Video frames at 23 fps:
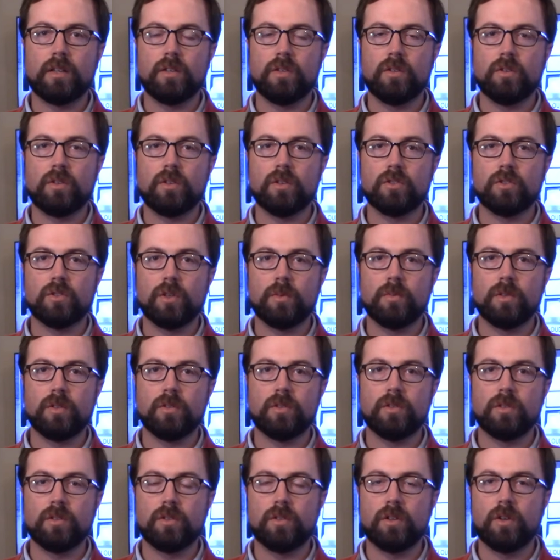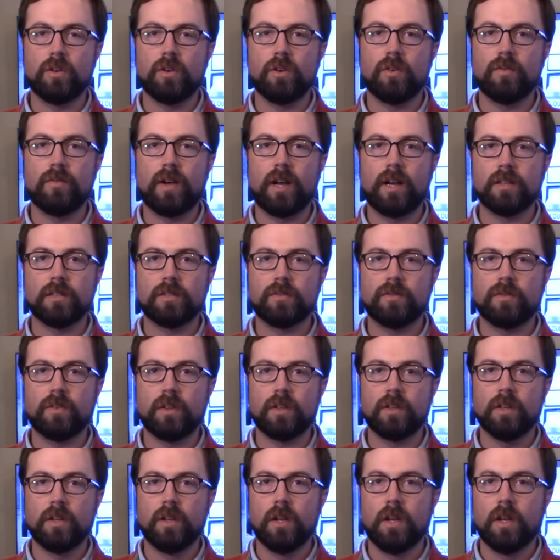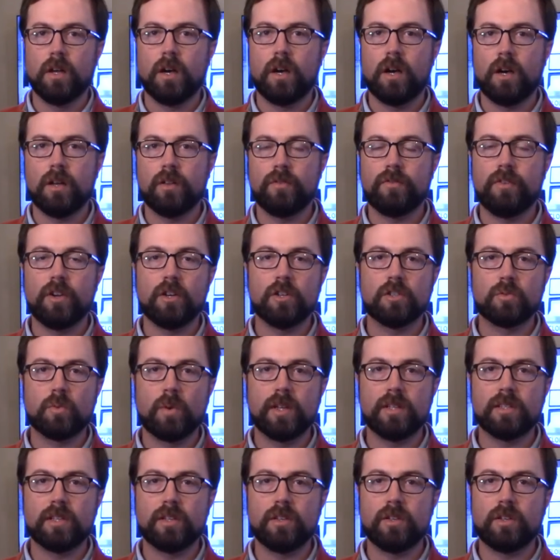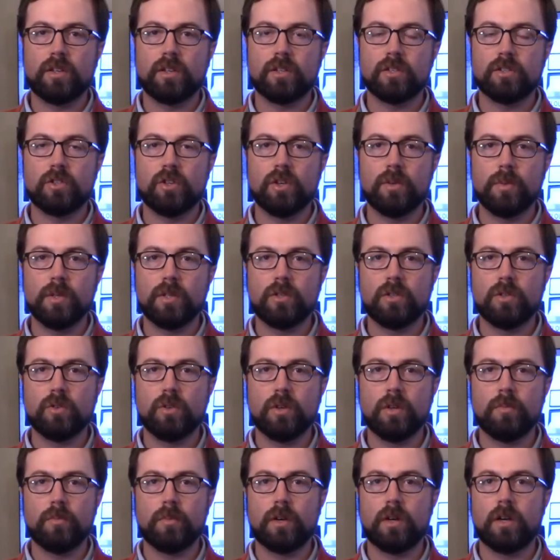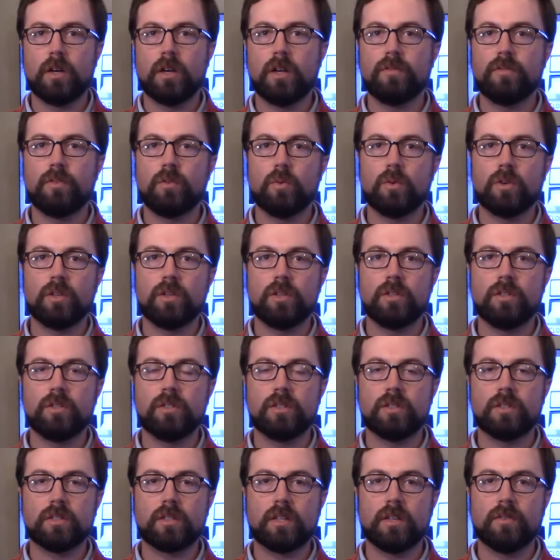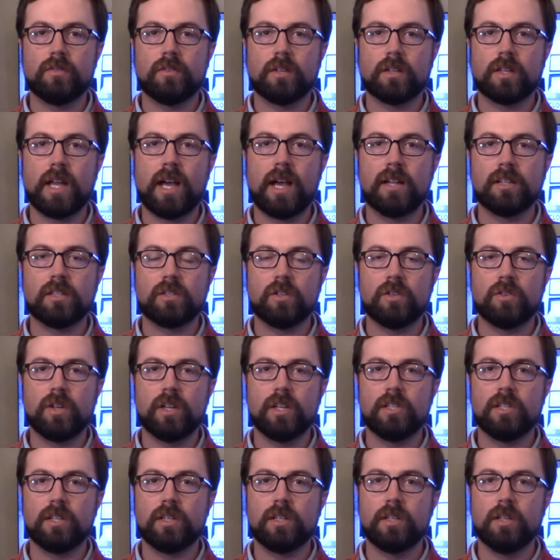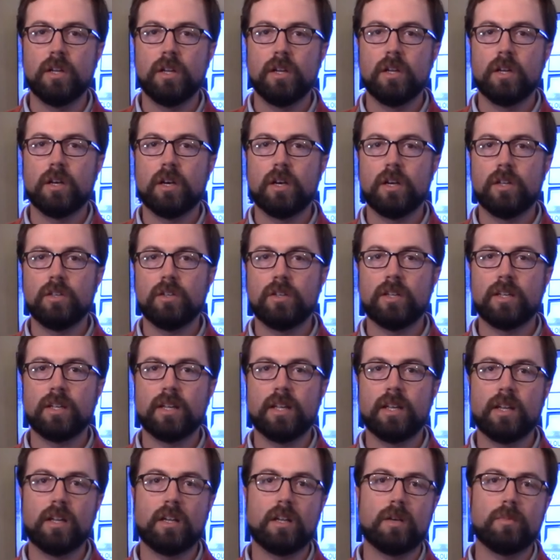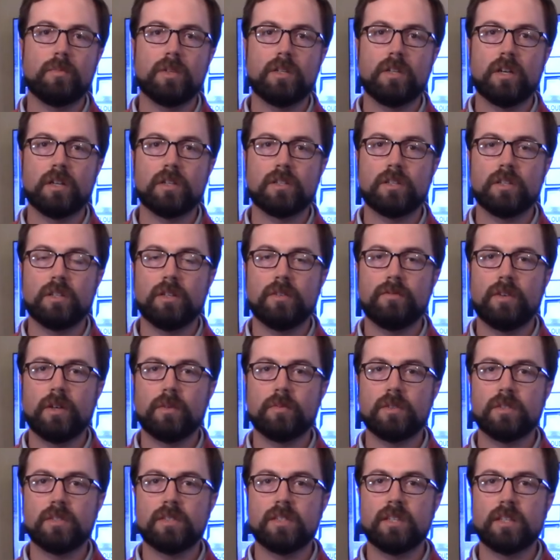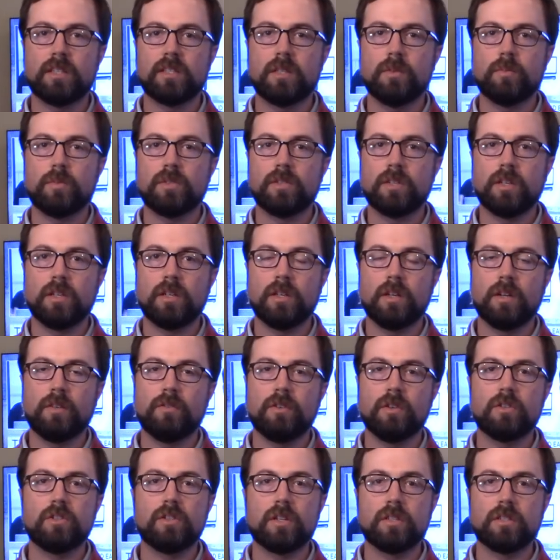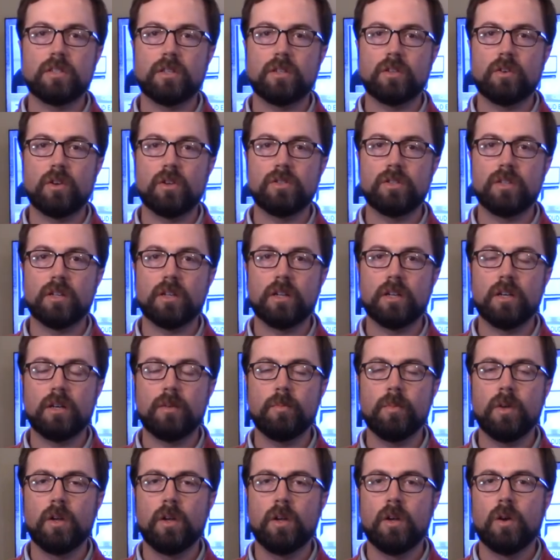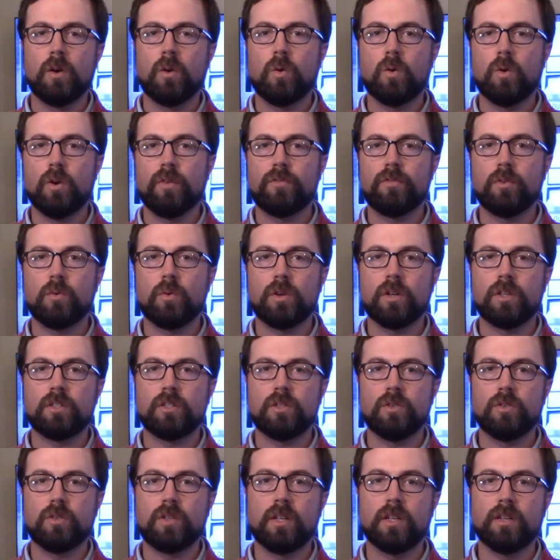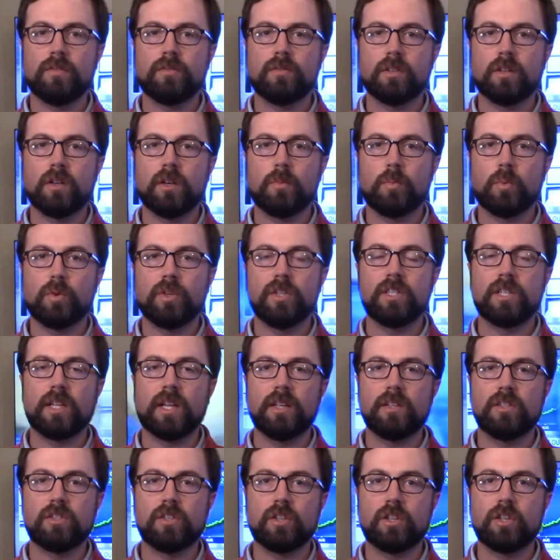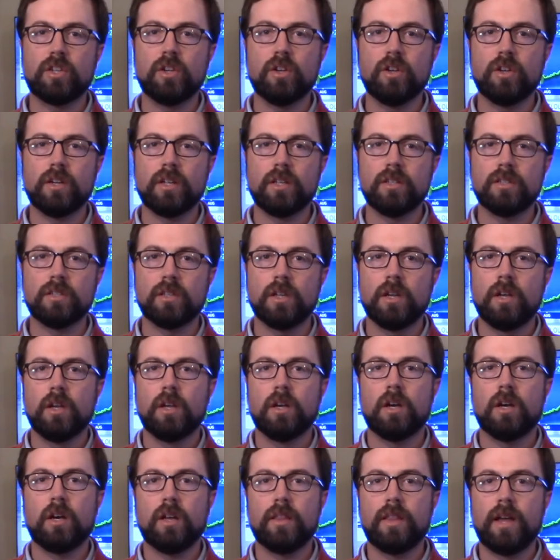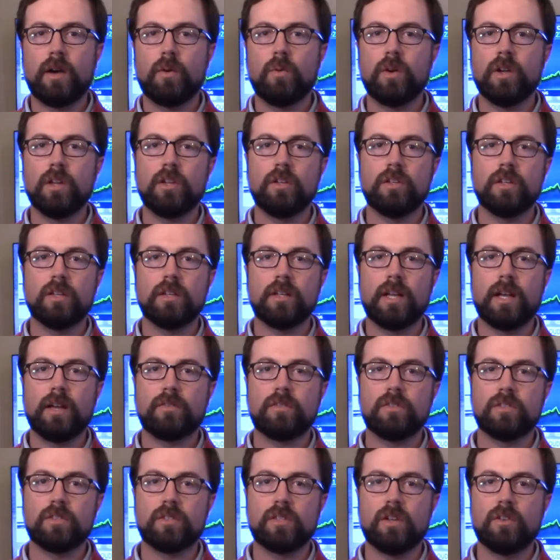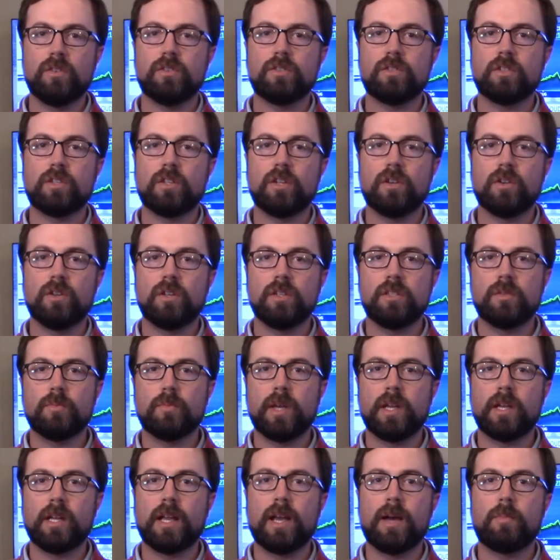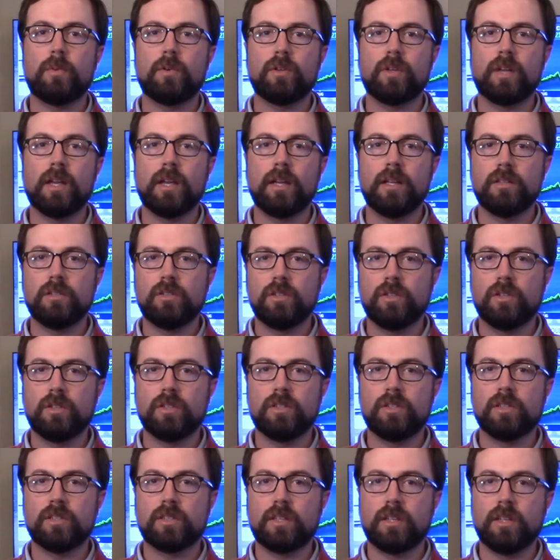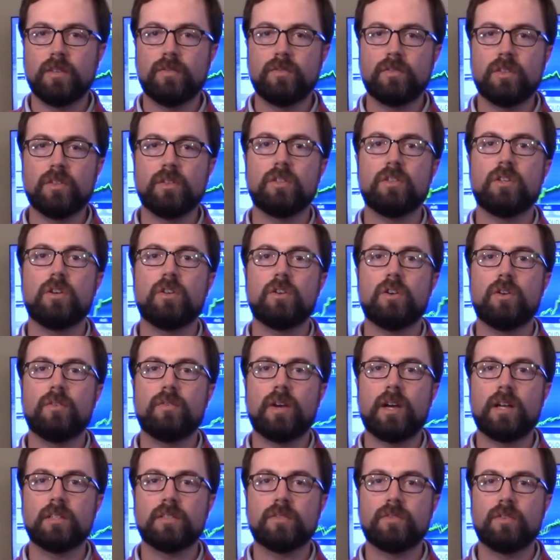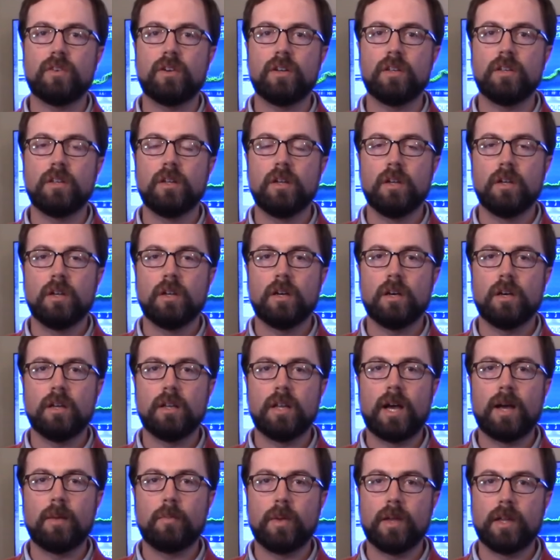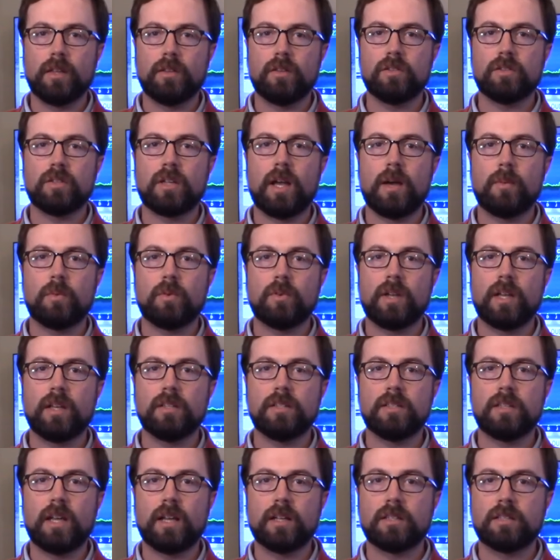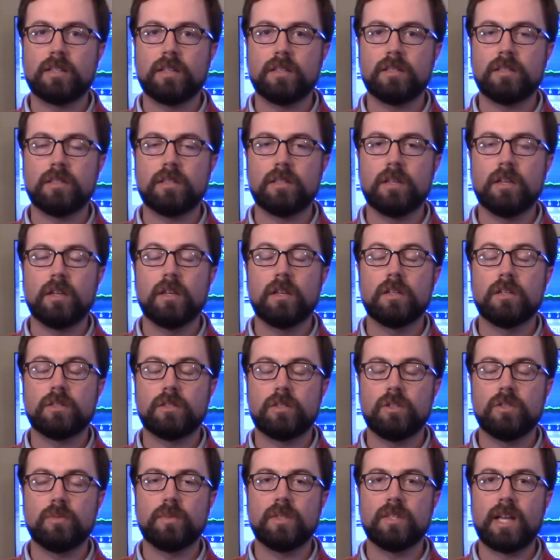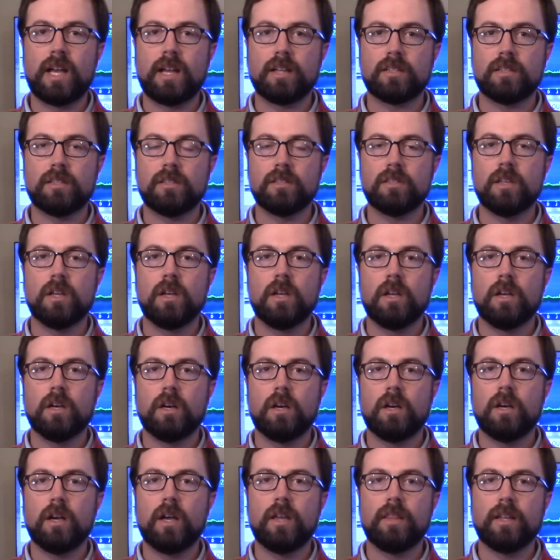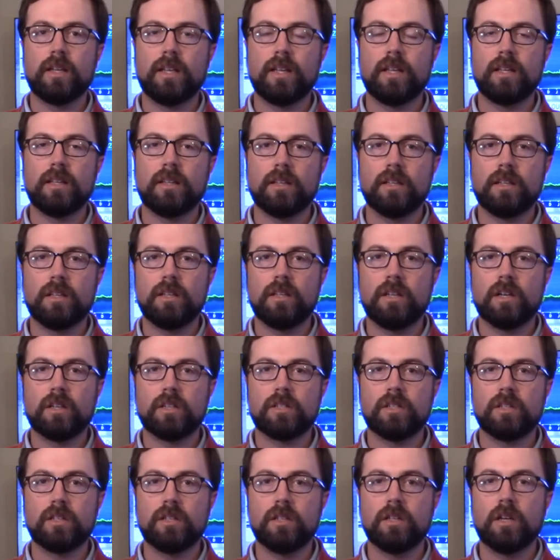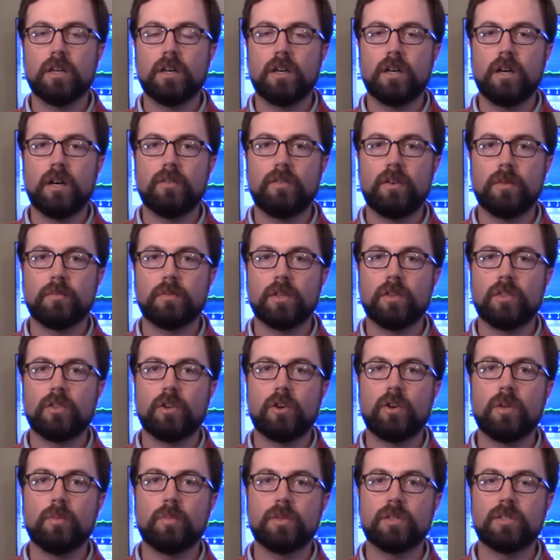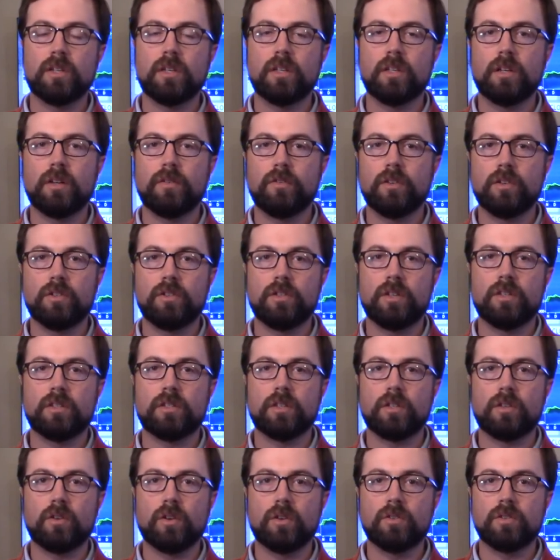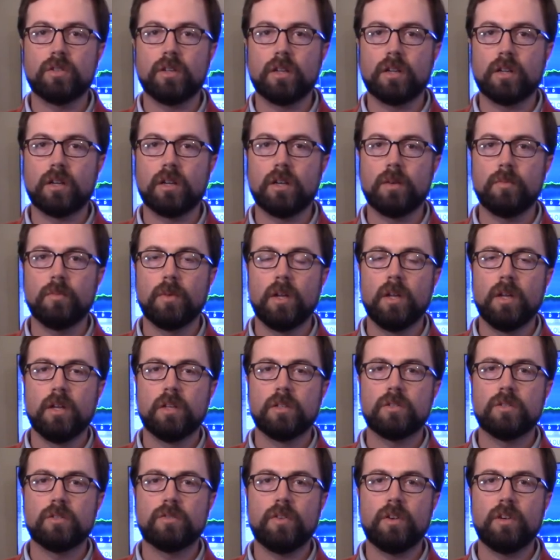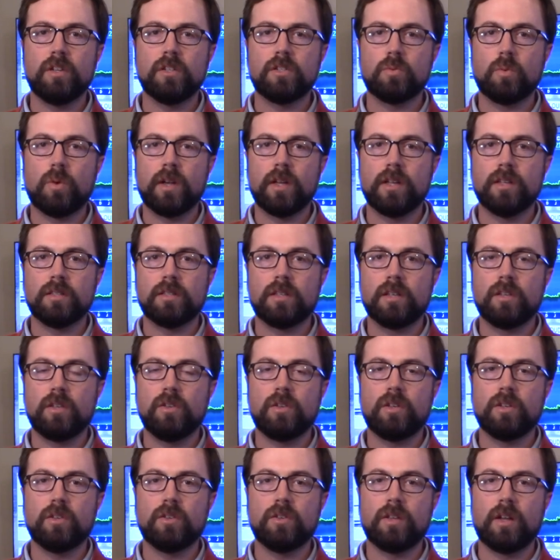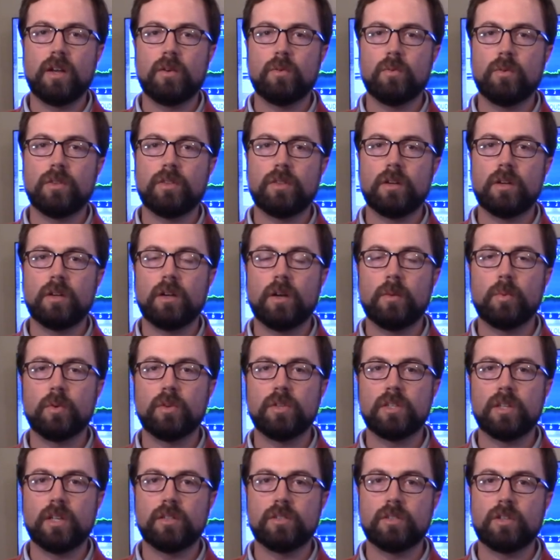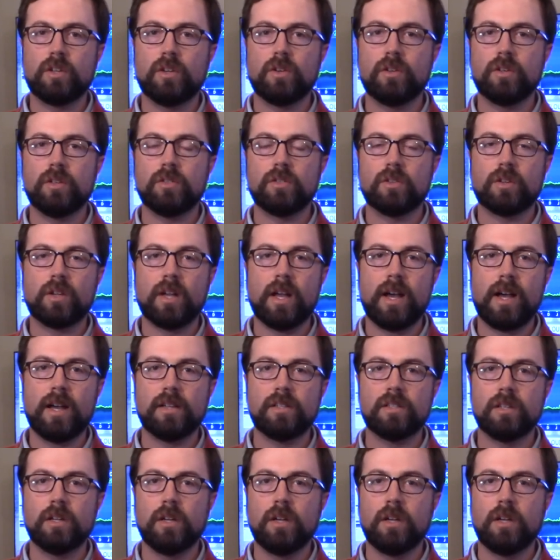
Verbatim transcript: you contribute to the donor advised fund. Uh, there are various ways that you can contribute to them. Uh, if you wanted to just give a cash donation, uh, you can get an income deduction of up to 60% of your adjusted gross income. Or if you wanted to gift appreciated uh, securities, uh, that way you didn't have to sell the securities and pay capital gains. You could just gift to the donor advised fund, uh, not paying those capital gains taxes excuse me, taxes, uh, and then getting the deduction uh, of up to 30% of your adjusted gross income. So there's various ways that you can do that with uh, appreciated securities or cash,